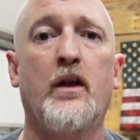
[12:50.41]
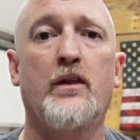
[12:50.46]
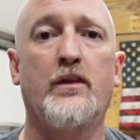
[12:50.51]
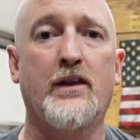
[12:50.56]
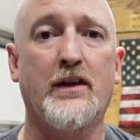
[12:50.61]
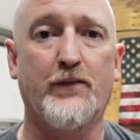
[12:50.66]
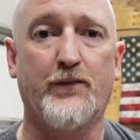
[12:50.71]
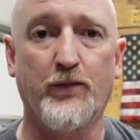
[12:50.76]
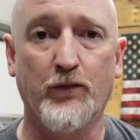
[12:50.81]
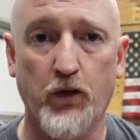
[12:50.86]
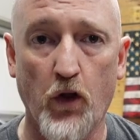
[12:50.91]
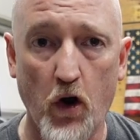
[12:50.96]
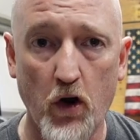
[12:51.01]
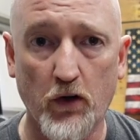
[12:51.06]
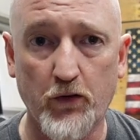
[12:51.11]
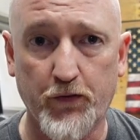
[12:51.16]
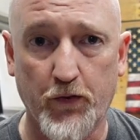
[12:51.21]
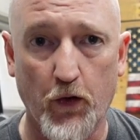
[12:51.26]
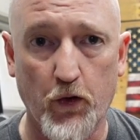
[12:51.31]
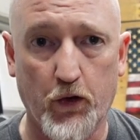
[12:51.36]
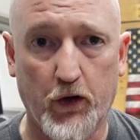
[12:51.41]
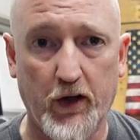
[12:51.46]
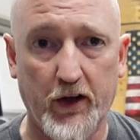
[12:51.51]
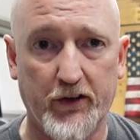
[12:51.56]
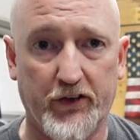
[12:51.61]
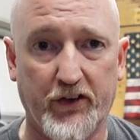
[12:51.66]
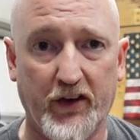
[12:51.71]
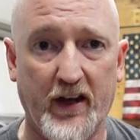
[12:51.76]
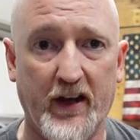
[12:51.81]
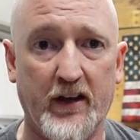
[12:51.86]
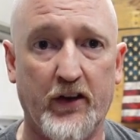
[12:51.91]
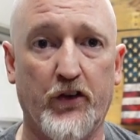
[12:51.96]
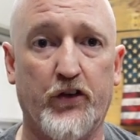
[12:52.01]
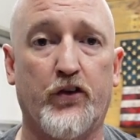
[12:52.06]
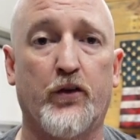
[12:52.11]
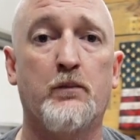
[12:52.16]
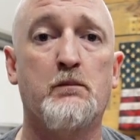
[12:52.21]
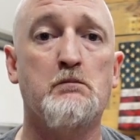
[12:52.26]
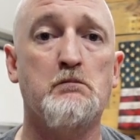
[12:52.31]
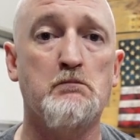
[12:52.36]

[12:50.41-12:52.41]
the long focus is